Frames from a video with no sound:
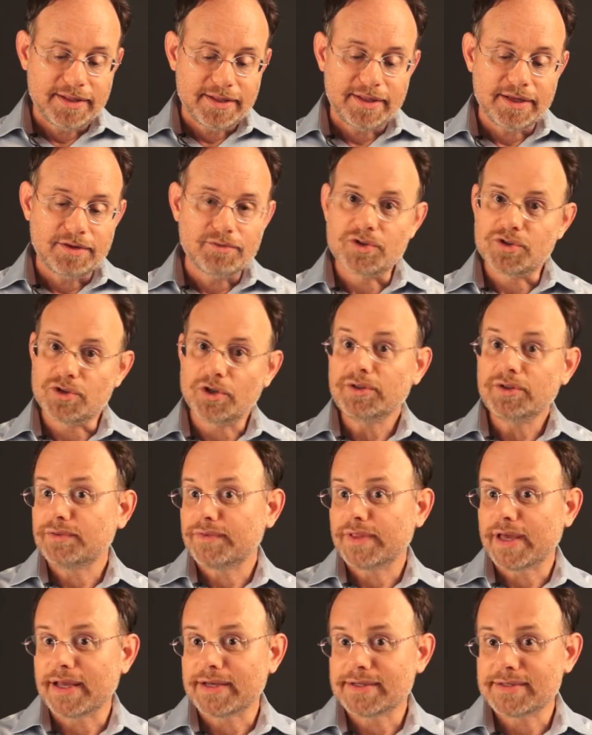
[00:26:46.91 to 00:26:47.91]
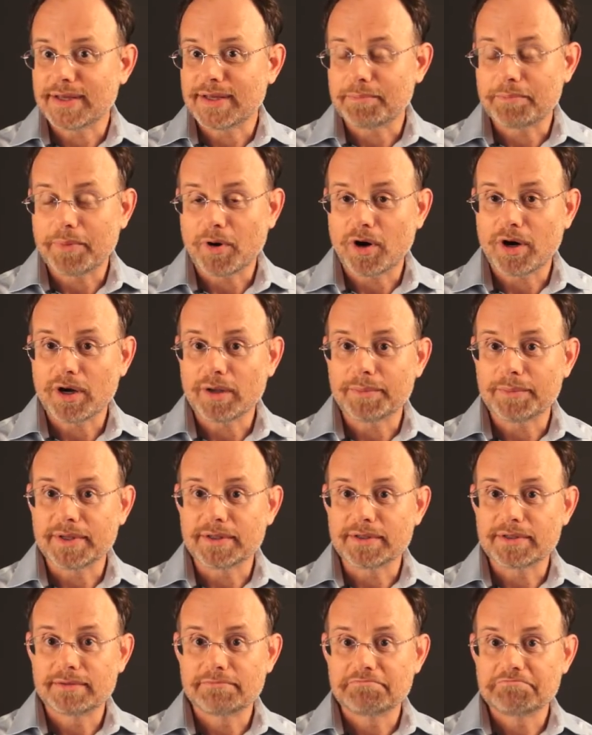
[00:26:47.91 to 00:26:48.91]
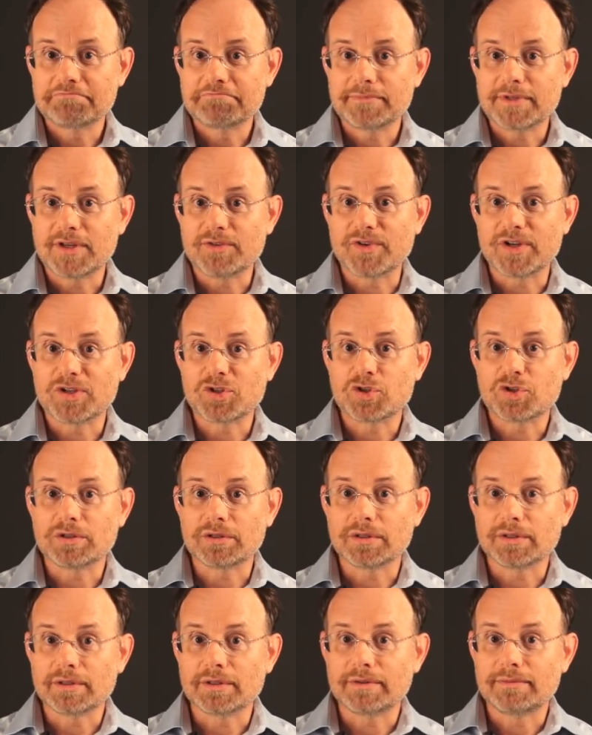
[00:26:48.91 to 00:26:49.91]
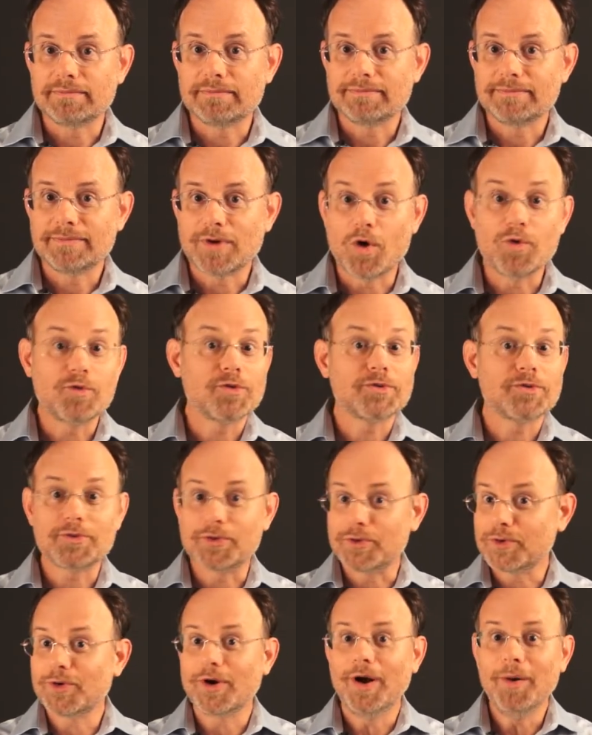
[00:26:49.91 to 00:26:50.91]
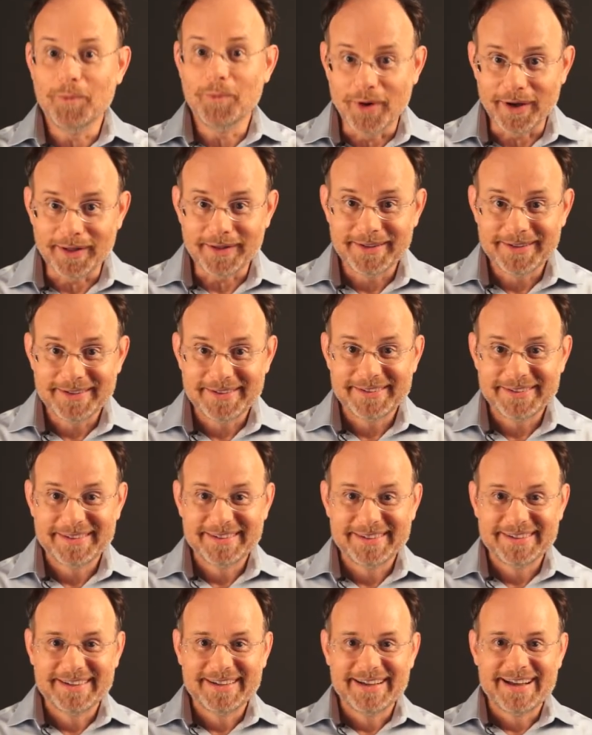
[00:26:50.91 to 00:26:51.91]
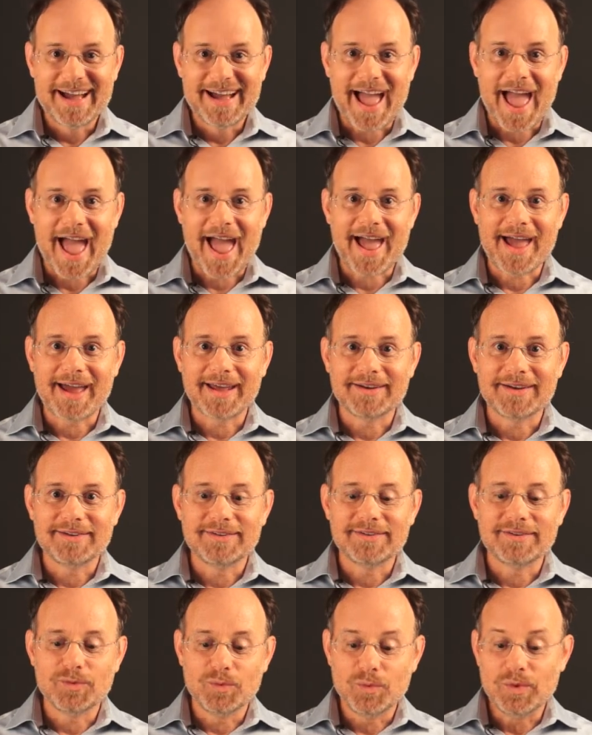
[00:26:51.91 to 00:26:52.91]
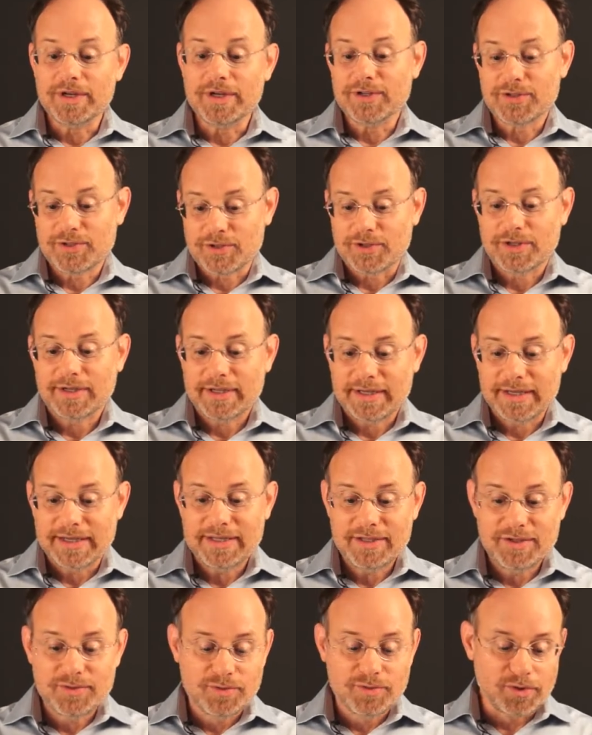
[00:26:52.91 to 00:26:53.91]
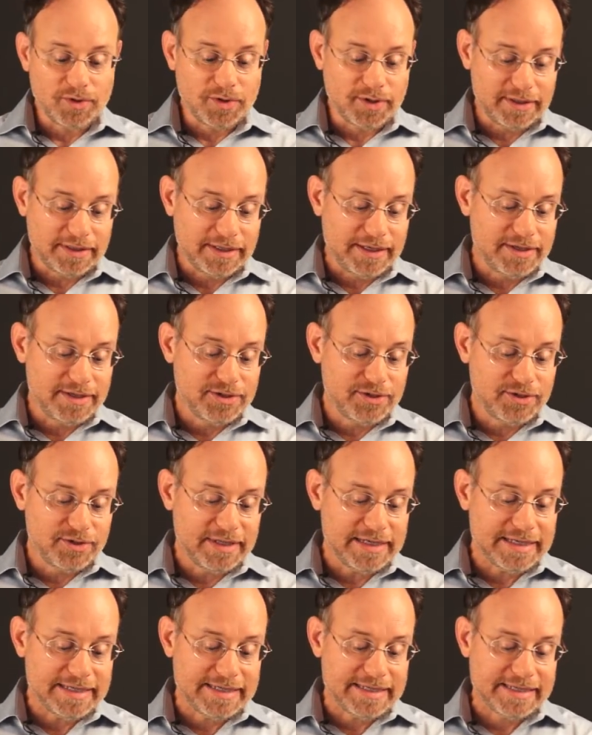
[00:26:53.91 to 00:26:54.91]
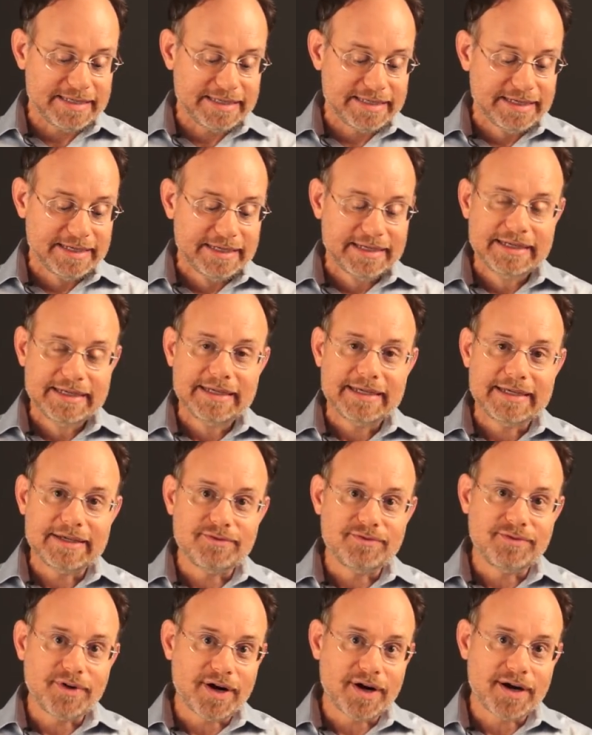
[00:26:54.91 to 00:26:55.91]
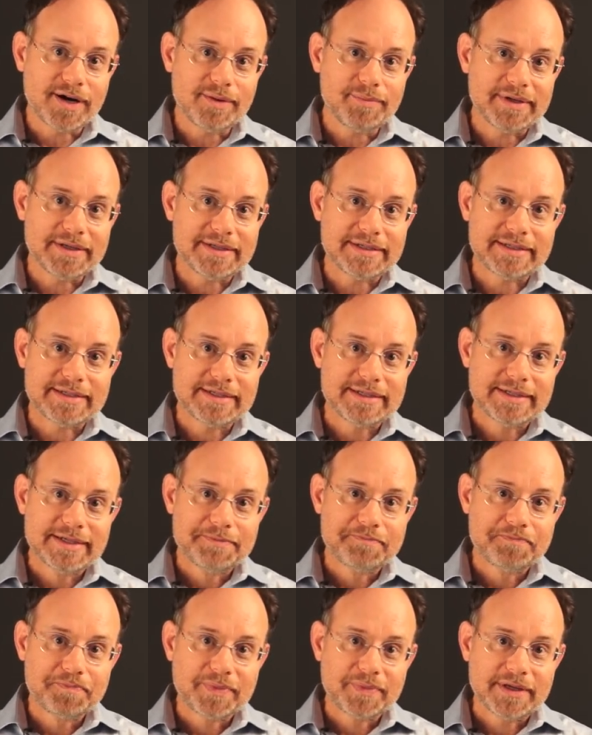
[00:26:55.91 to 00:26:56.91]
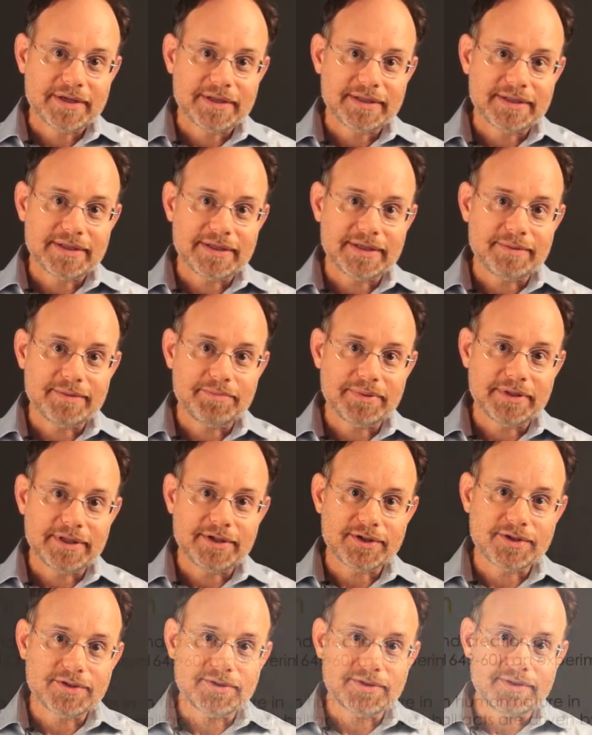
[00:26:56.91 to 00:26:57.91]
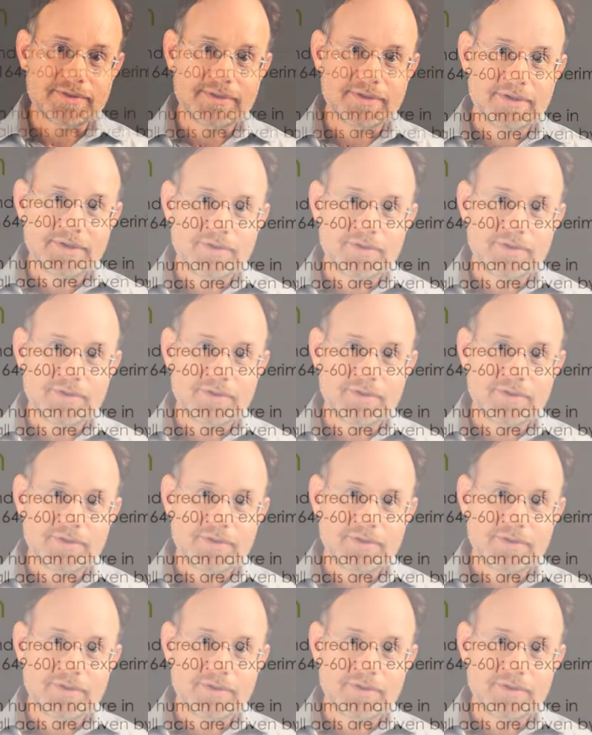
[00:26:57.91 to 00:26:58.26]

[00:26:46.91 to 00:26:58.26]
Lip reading: The result of that is that Parliament eventually overthrew Cromwell and reasserted its rule. Under this environment, the political